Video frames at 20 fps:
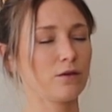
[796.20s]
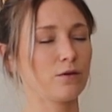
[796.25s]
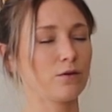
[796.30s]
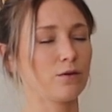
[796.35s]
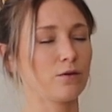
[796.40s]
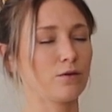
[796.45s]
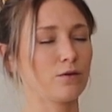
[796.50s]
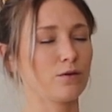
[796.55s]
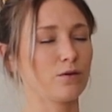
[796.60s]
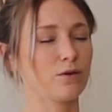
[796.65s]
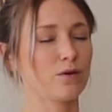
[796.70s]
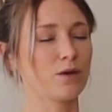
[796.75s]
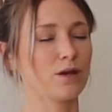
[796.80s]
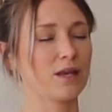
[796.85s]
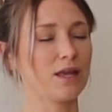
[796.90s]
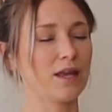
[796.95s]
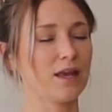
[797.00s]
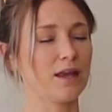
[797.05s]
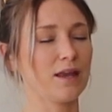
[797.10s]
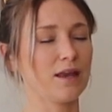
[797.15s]

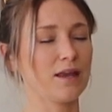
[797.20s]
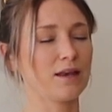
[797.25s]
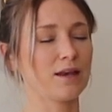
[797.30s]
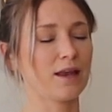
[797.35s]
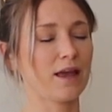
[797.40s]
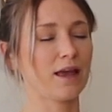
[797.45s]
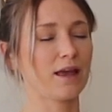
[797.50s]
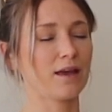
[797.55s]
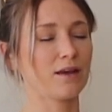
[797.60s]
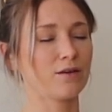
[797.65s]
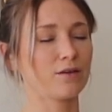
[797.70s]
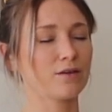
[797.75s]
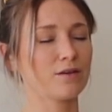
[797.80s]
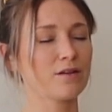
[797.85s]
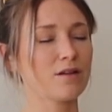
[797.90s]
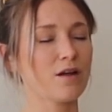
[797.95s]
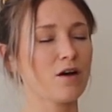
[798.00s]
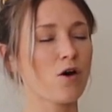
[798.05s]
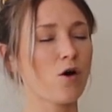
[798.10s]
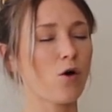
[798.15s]
Good.
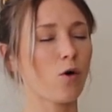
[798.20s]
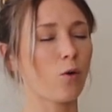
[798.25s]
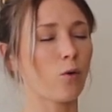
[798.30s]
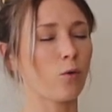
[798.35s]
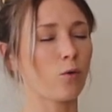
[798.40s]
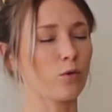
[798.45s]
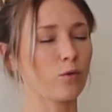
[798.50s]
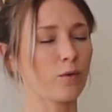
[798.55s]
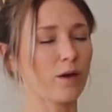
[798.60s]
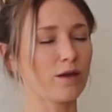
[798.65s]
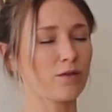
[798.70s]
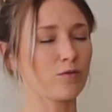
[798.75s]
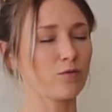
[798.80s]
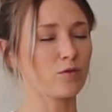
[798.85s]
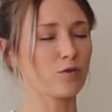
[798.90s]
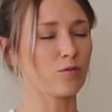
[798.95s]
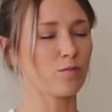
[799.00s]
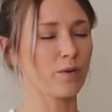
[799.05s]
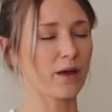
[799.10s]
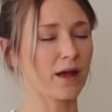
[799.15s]
Inhale all the way through
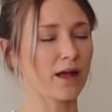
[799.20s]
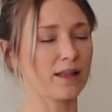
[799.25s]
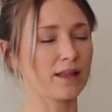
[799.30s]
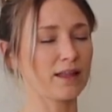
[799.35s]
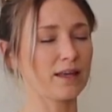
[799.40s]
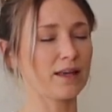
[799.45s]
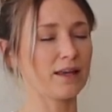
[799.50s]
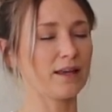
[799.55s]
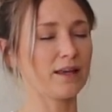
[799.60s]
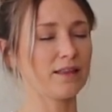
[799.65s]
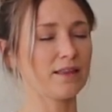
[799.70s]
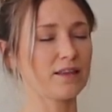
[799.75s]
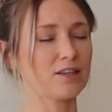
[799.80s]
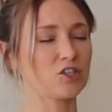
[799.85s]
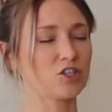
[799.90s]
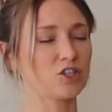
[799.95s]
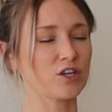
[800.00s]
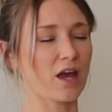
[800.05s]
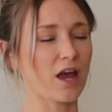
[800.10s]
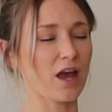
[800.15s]
the belly, the
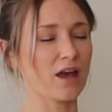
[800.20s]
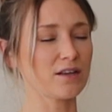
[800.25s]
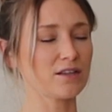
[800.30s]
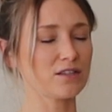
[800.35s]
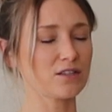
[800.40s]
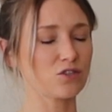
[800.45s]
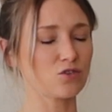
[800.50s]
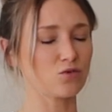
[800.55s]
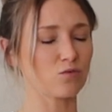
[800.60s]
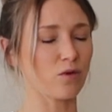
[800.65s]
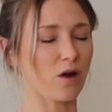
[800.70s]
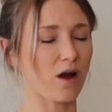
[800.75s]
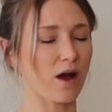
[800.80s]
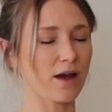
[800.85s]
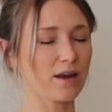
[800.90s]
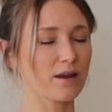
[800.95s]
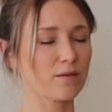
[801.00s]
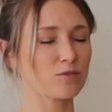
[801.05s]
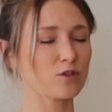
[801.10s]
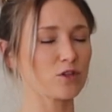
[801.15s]
chest, right
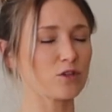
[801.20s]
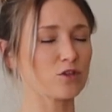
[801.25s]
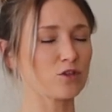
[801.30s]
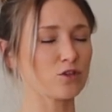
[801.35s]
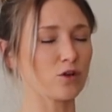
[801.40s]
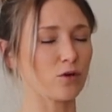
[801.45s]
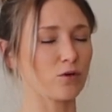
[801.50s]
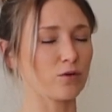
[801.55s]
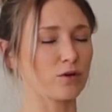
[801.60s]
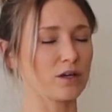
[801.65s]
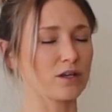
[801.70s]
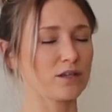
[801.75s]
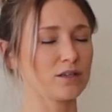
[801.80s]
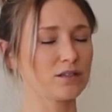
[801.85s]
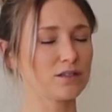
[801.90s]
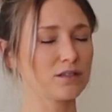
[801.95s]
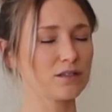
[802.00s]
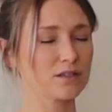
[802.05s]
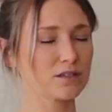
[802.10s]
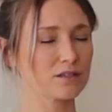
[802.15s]
up to the
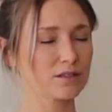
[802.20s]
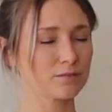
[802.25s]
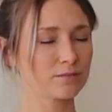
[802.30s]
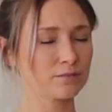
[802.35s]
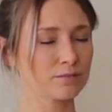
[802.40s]
shoulders.